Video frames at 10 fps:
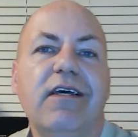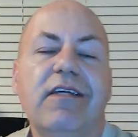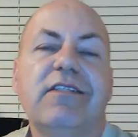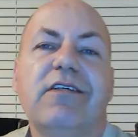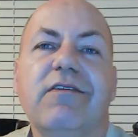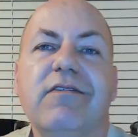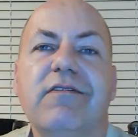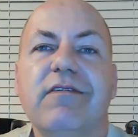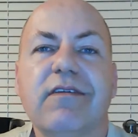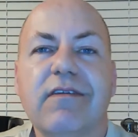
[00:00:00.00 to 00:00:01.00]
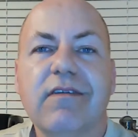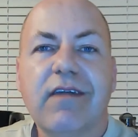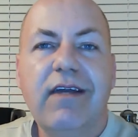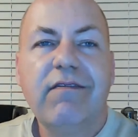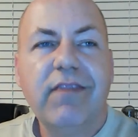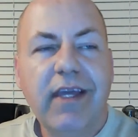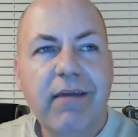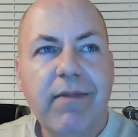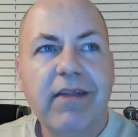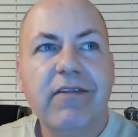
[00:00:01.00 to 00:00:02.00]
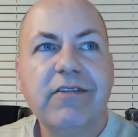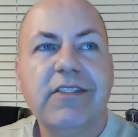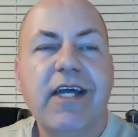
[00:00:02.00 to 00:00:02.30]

So kind of think about those